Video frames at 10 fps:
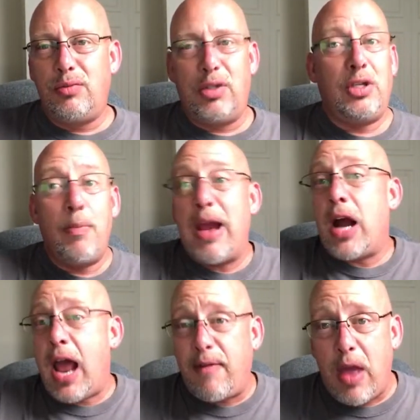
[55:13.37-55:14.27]
you may
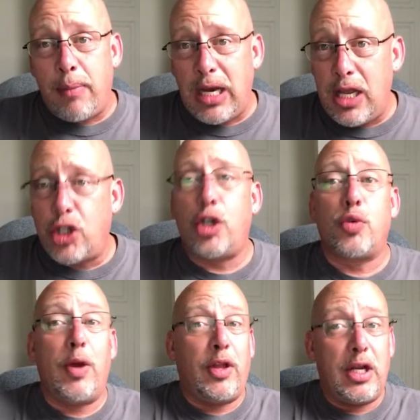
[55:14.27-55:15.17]
not have that many issues
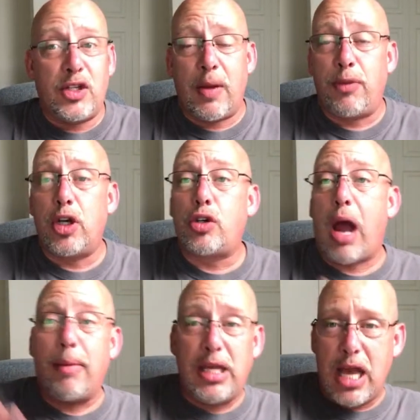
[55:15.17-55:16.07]
with it it's something to try
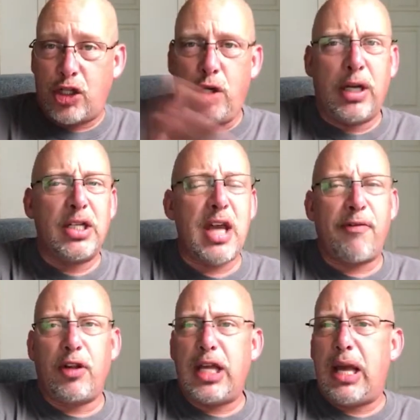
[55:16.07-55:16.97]
but yes you can
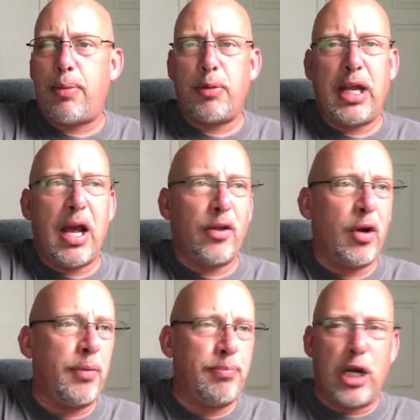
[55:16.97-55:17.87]
definitely keep them together
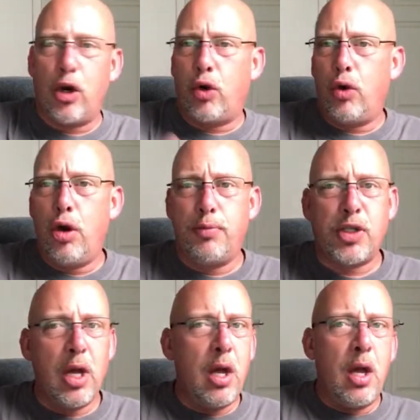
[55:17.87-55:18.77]
in bigger groups